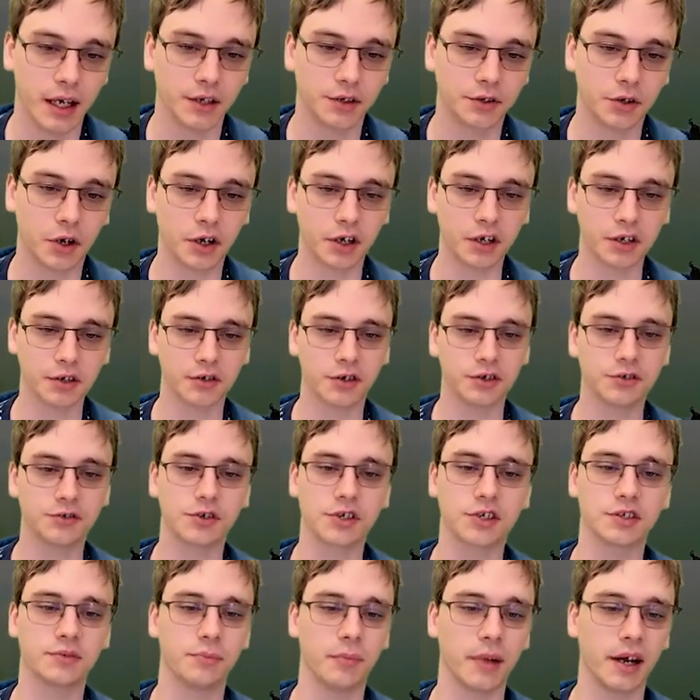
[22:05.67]
Target creature
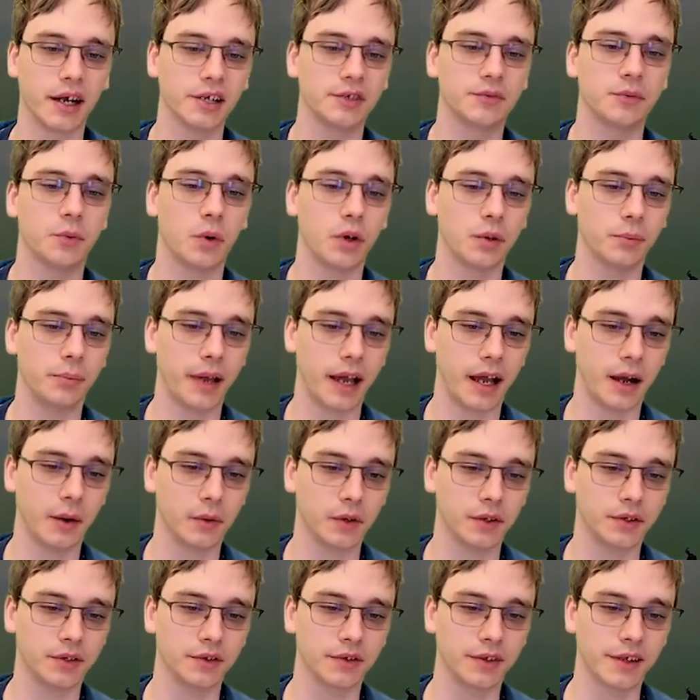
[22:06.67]
gets -1
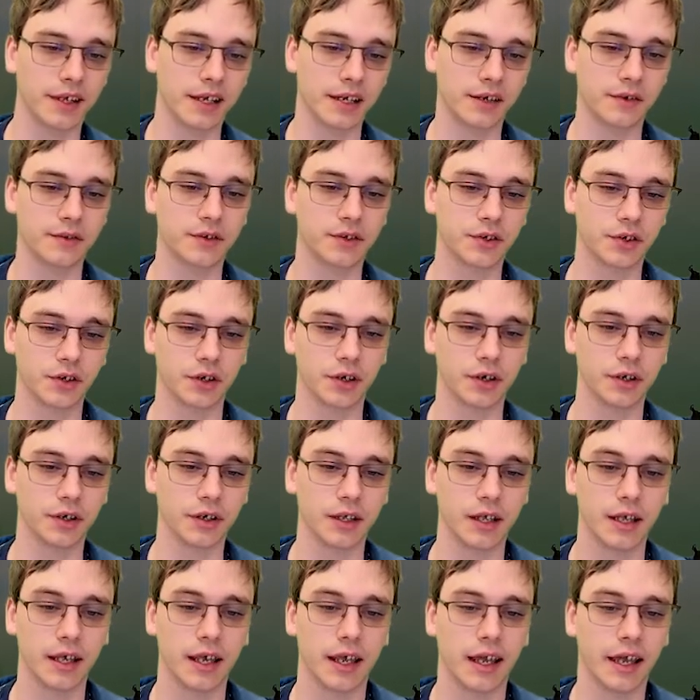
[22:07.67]
power until the end of the turn,
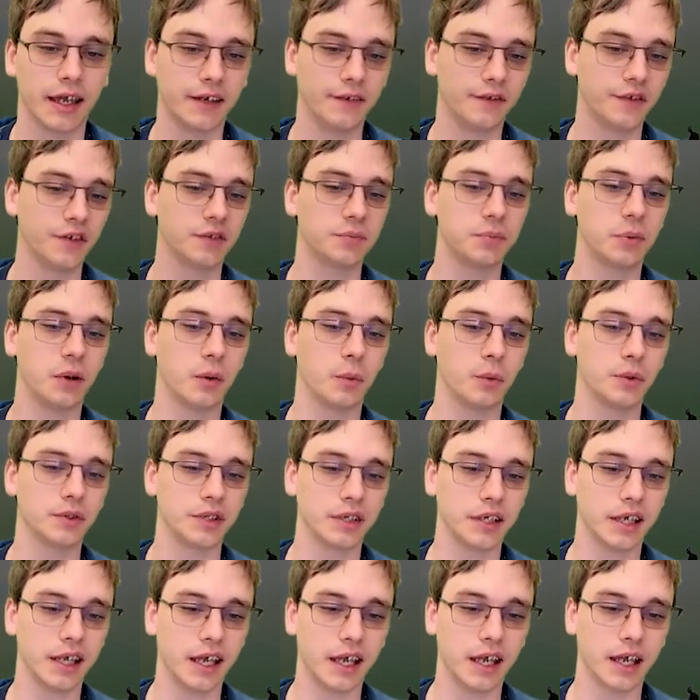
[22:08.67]
and if the spell was
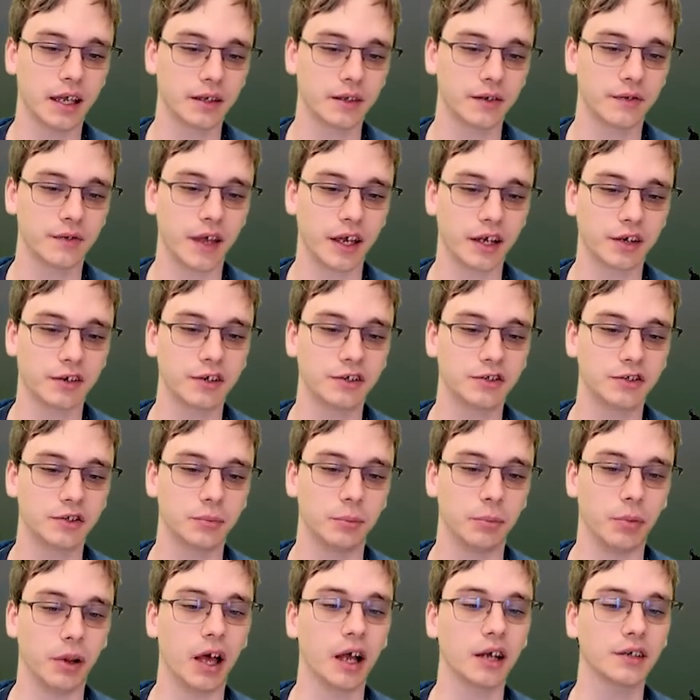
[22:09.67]
kicked, that creature
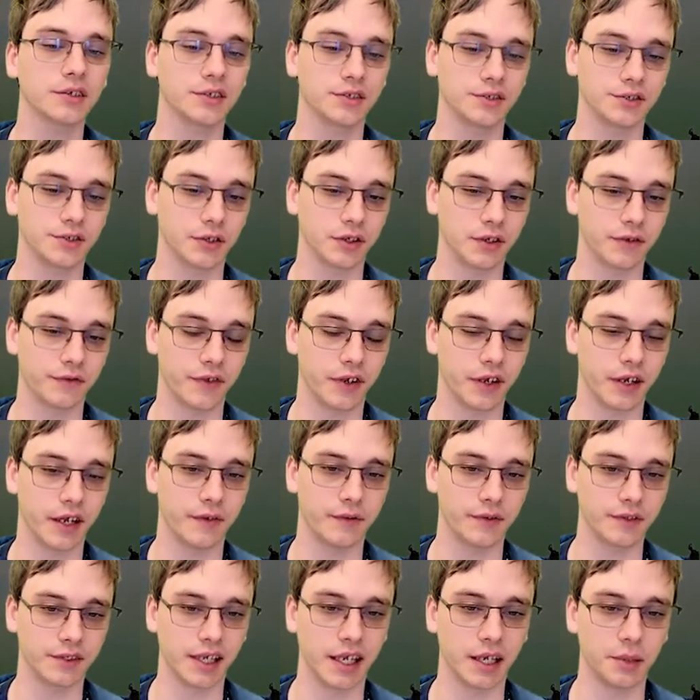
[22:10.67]
blocks this turn if
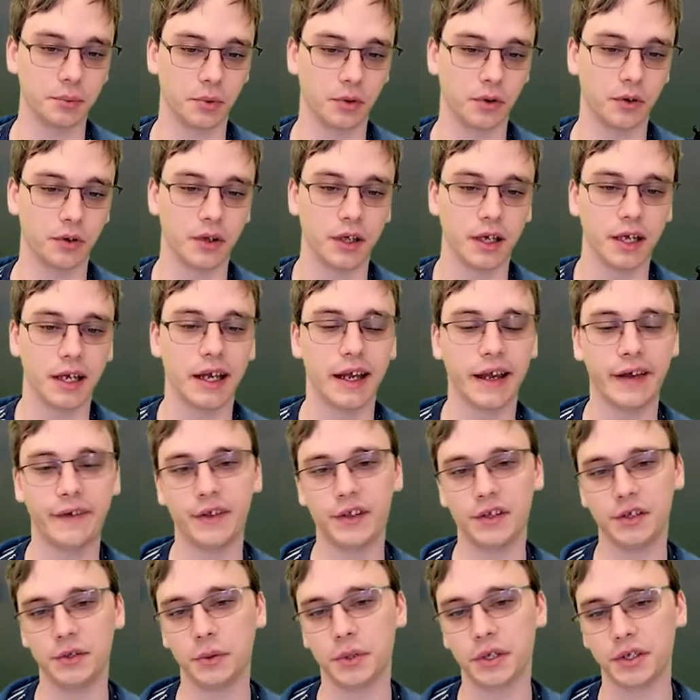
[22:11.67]
it's able, and
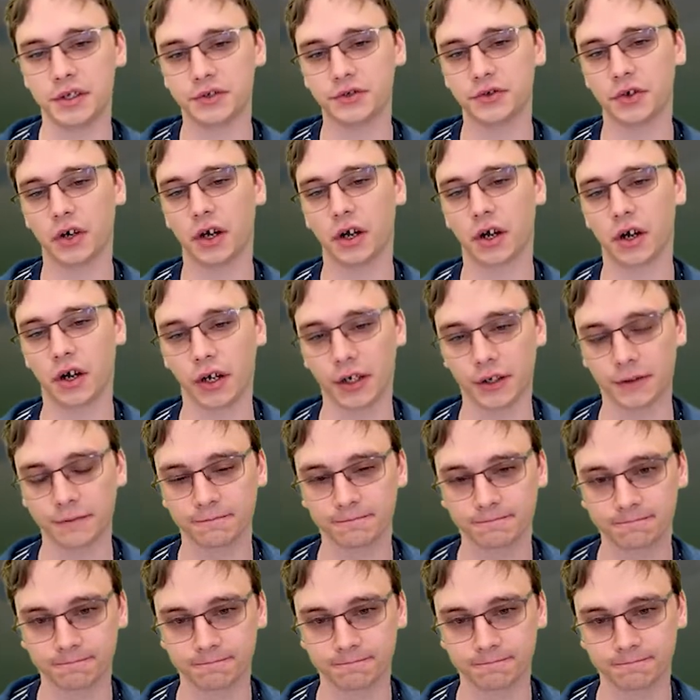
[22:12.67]
then you get to draw a card.